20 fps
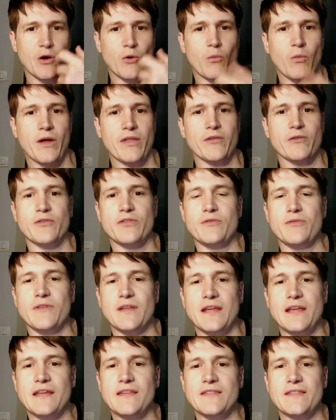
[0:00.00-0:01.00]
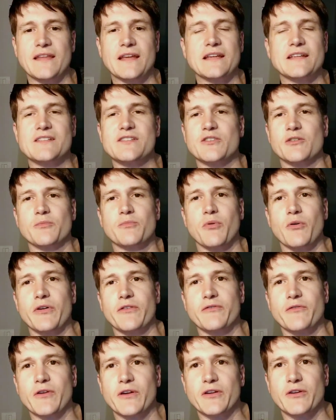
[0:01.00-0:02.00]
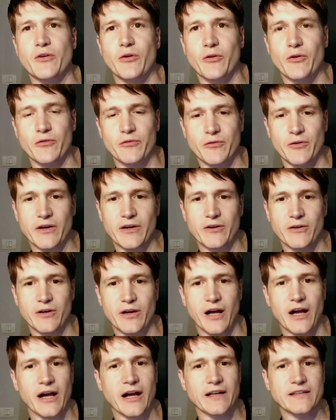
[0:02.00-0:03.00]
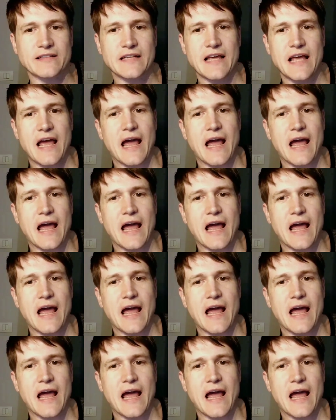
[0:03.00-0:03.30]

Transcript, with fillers: whether he thinks you're boyfriend, girlfriend or not,